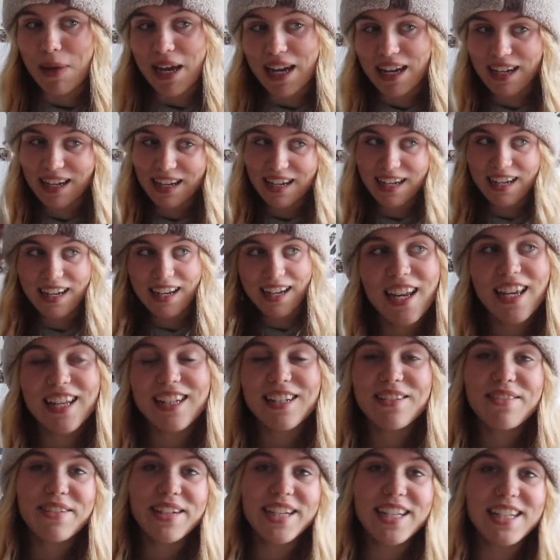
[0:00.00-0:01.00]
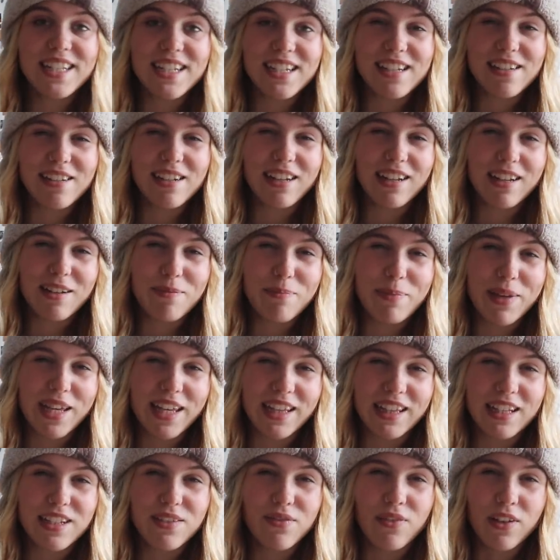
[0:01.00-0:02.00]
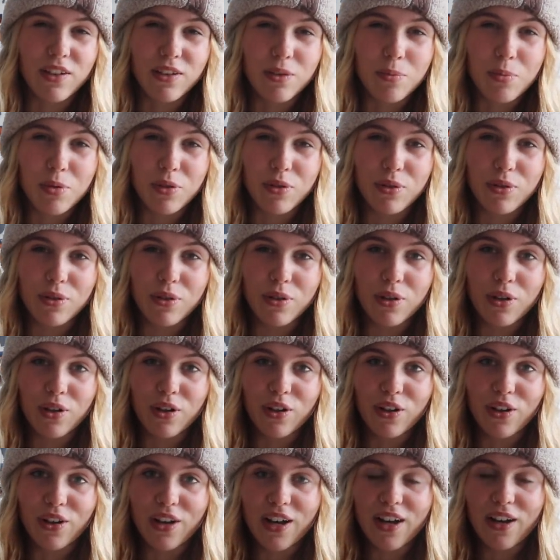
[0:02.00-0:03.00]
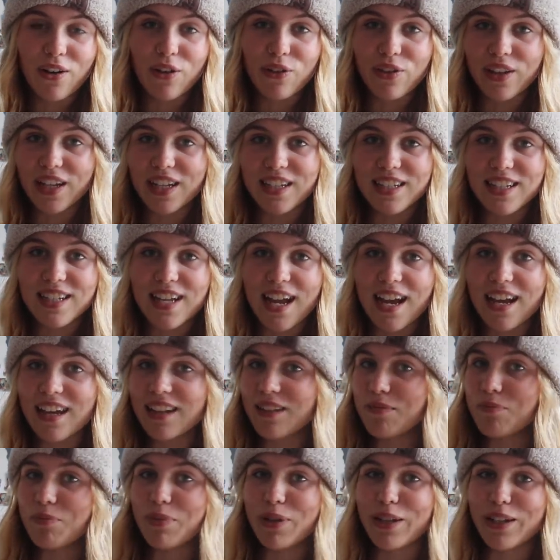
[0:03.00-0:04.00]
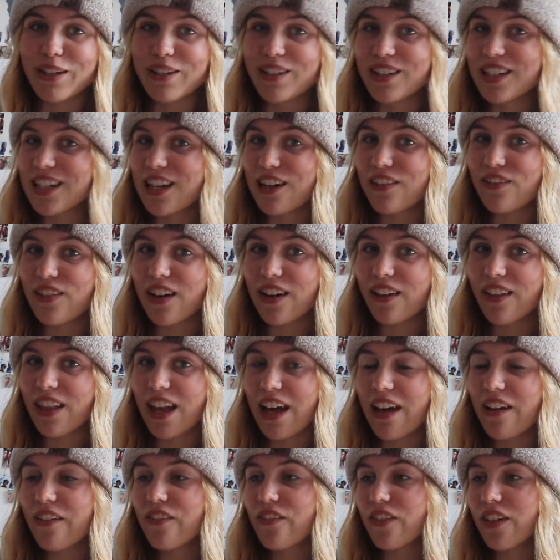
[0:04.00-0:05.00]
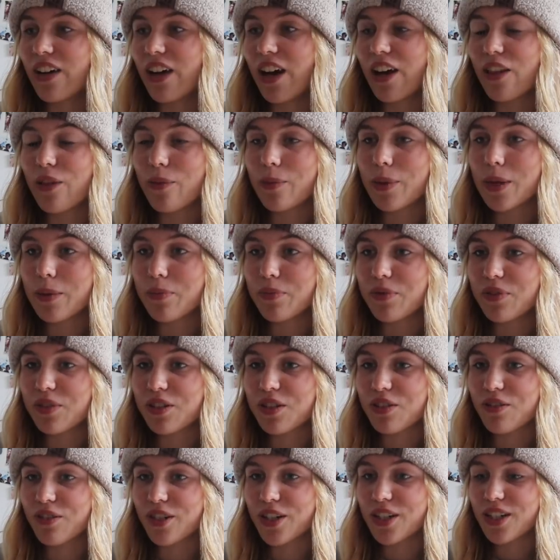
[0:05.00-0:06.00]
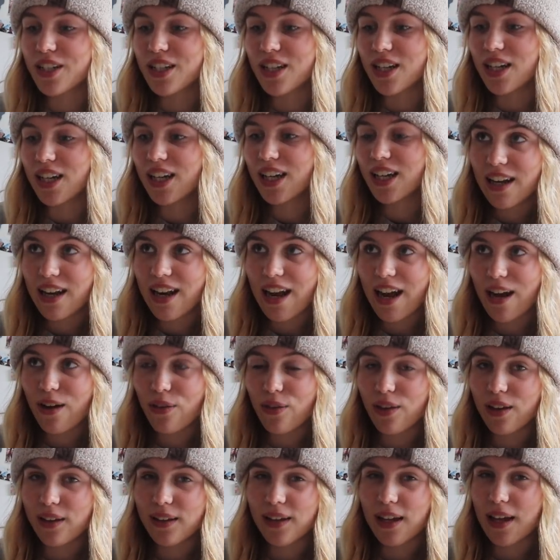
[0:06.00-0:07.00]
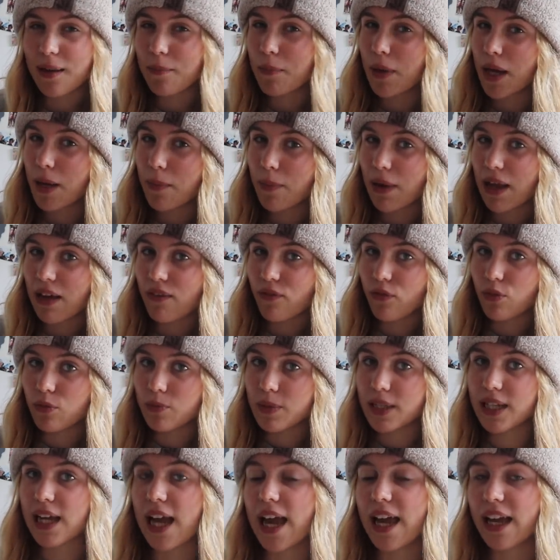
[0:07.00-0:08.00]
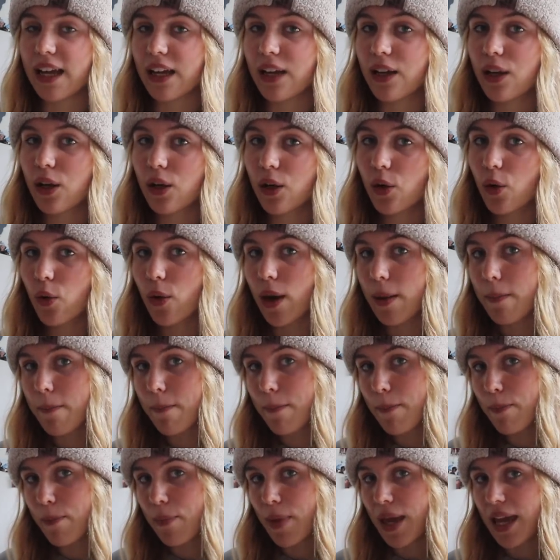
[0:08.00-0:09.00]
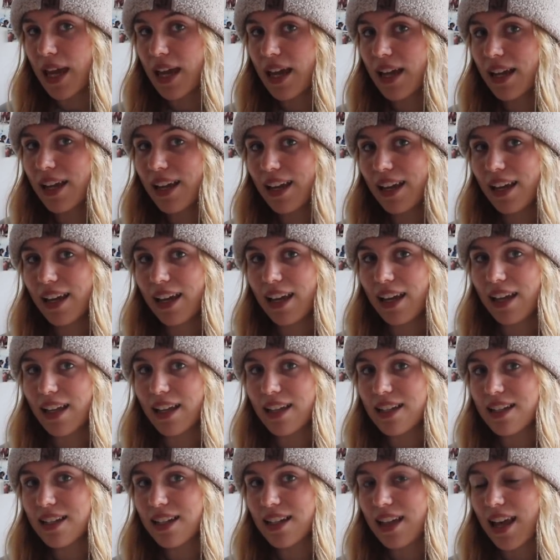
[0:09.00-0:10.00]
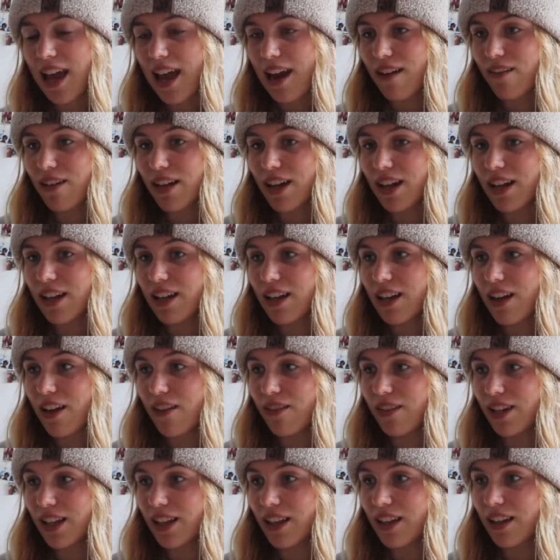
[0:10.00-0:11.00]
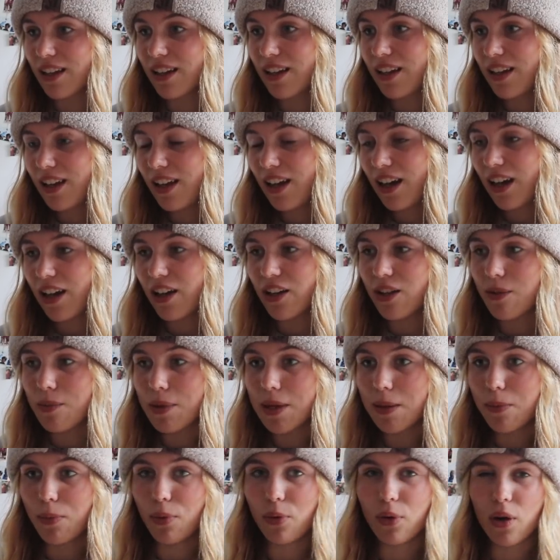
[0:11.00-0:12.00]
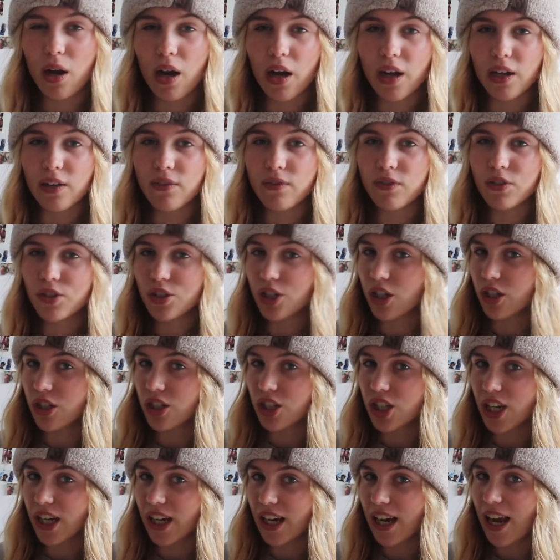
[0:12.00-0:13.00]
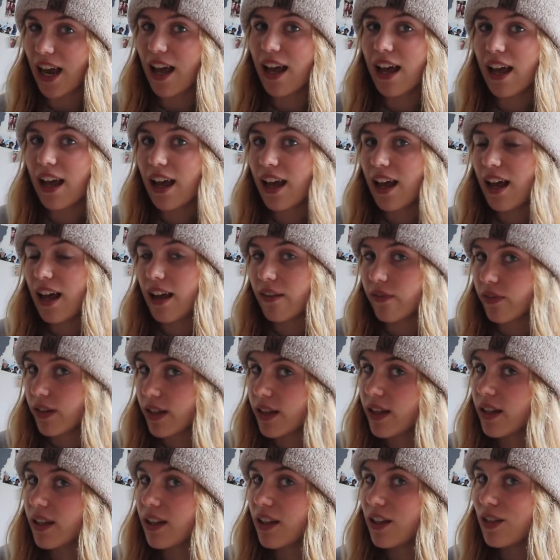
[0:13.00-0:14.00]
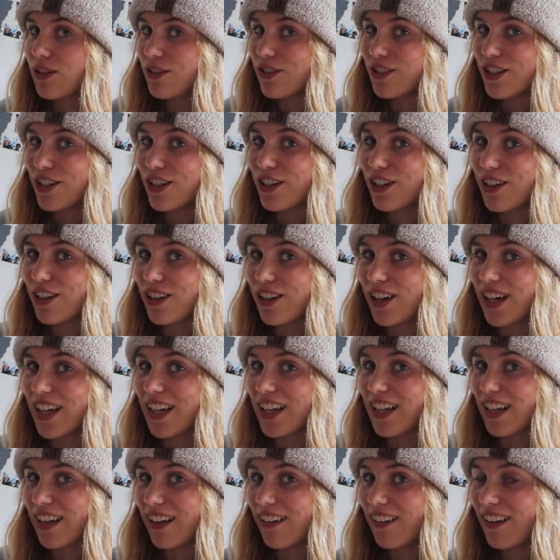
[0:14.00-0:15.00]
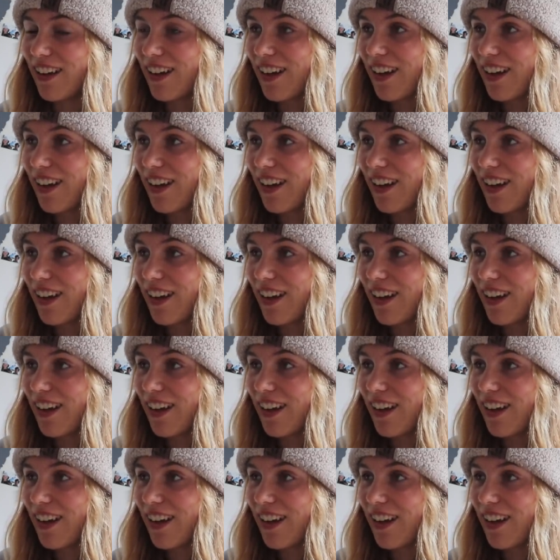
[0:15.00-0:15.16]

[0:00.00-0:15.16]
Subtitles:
make. It's not easy like being this vulnerable on the internet and putting yourself out there for other people's scrutiny. Now that like my platforms are getting quite big, it's scary knowing that other people kind of judging everything that you do, and